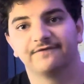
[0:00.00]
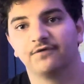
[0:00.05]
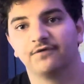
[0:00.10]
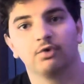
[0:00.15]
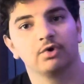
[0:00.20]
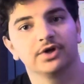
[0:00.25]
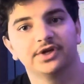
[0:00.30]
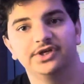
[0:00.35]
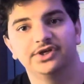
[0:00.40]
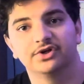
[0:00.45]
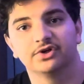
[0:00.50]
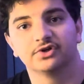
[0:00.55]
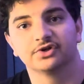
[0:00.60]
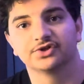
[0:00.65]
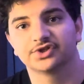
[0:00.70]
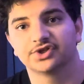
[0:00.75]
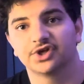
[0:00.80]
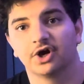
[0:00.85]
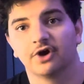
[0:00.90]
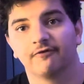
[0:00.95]
40
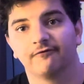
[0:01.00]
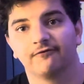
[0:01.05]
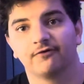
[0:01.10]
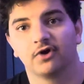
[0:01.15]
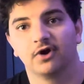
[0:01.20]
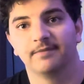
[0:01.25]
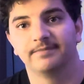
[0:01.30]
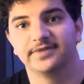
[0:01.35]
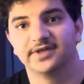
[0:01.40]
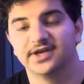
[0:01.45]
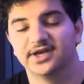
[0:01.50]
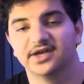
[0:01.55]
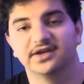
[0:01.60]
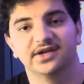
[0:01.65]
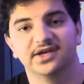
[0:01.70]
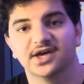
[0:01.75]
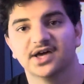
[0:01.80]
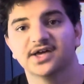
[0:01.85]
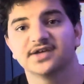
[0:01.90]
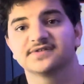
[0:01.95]
years ago from the
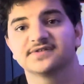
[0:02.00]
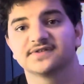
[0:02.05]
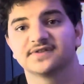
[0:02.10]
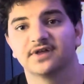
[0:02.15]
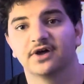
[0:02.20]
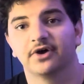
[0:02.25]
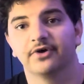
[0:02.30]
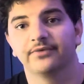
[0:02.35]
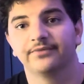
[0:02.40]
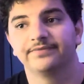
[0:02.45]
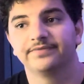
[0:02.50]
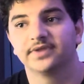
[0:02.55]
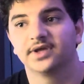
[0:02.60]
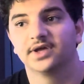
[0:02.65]
NES though.